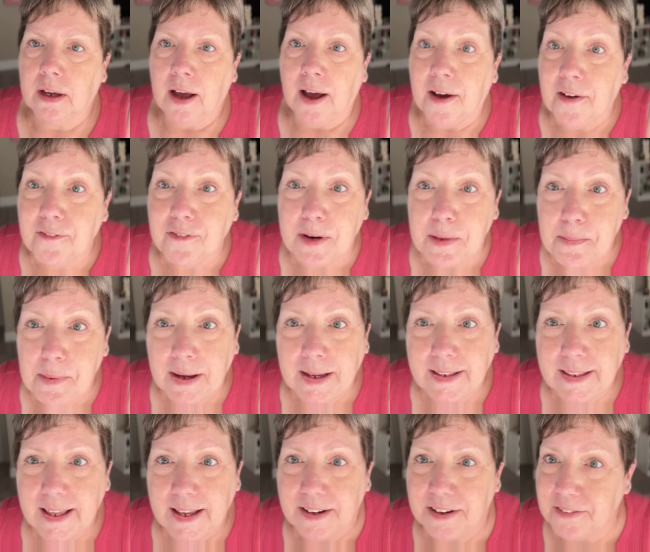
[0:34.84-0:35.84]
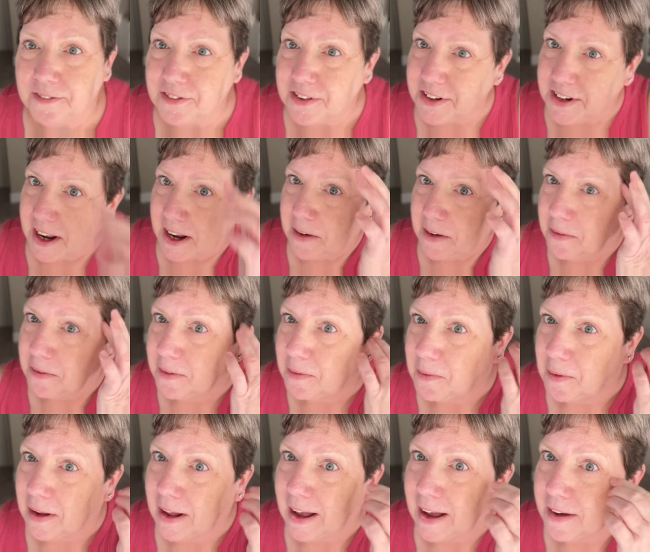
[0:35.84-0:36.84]
Hopefully by the end of today,
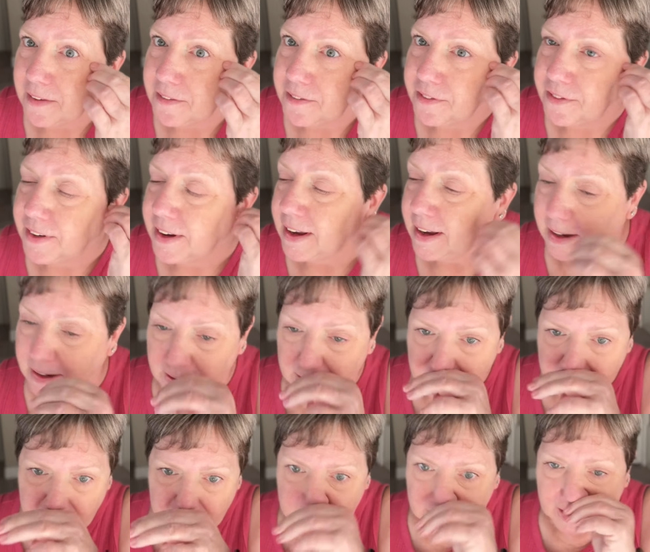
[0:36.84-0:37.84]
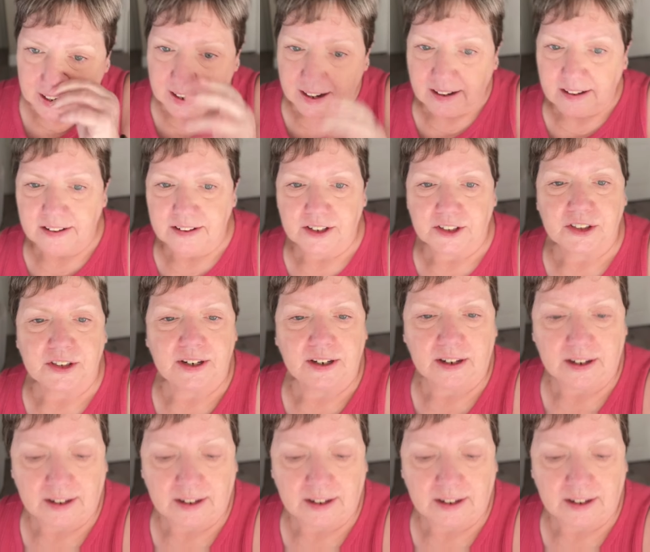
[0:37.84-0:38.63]
we'll have air conditioning